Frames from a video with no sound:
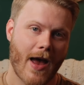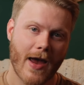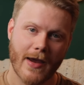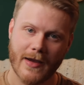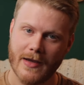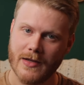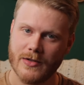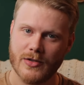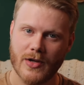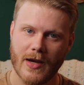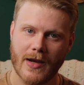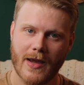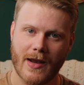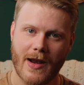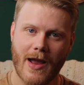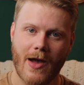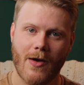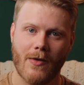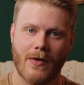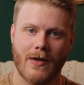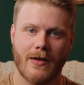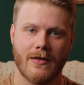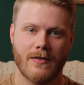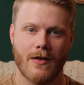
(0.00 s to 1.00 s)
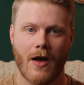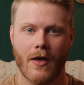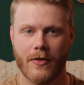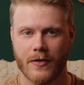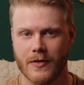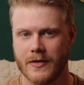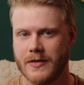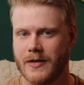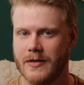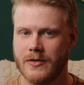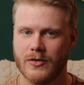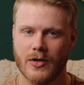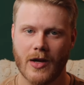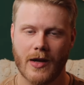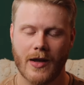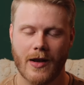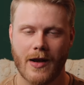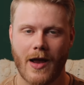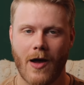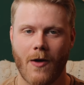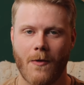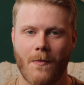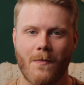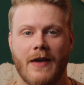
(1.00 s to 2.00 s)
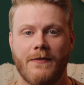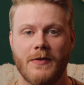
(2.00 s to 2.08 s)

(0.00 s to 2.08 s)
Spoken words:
I can check it out and others can check it out.